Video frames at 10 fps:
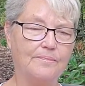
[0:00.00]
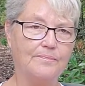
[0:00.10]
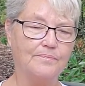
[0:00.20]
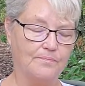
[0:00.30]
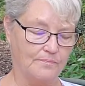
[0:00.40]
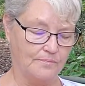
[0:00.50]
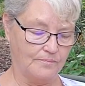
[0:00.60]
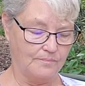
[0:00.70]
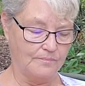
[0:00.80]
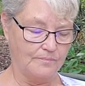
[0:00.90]

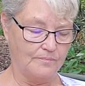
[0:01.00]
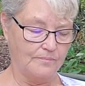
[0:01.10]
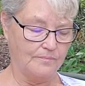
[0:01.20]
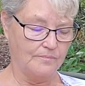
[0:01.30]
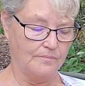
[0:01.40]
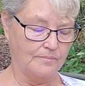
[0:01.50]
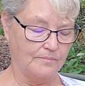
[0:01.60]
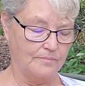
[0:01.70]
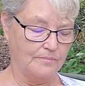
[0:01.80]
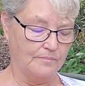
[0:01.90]

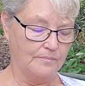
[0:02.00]
[no speech]